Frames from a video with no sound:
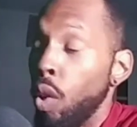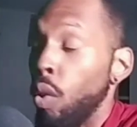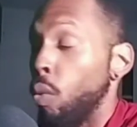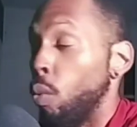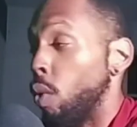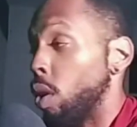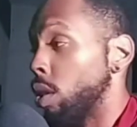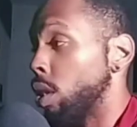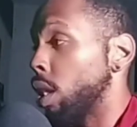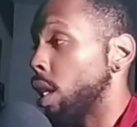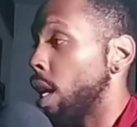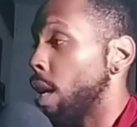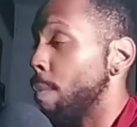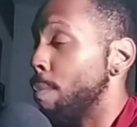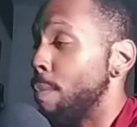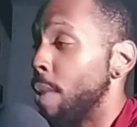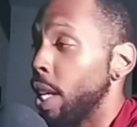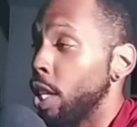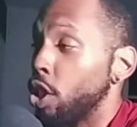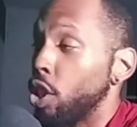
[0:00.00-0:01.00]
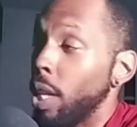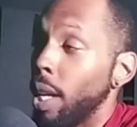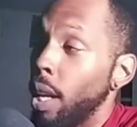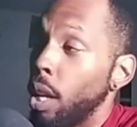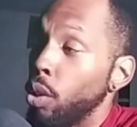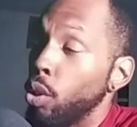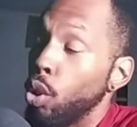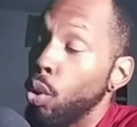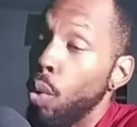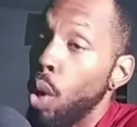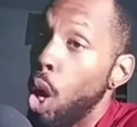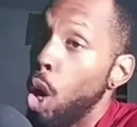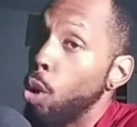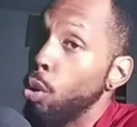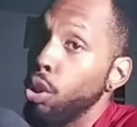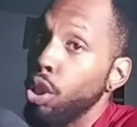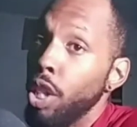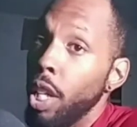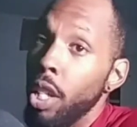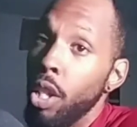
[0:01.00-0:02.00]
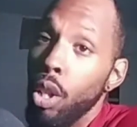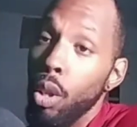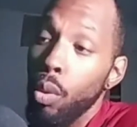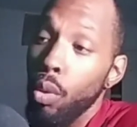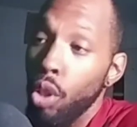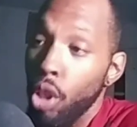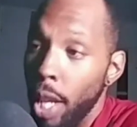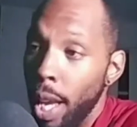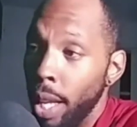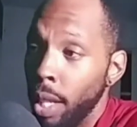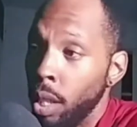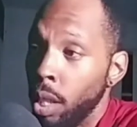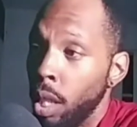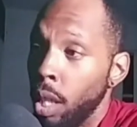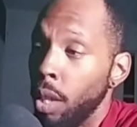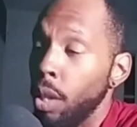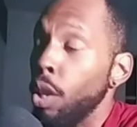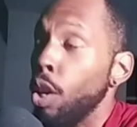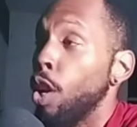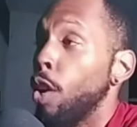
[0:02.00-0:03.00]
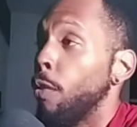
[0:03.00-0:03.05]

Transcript: Once again, big shout out to O'Shea Duke Jackson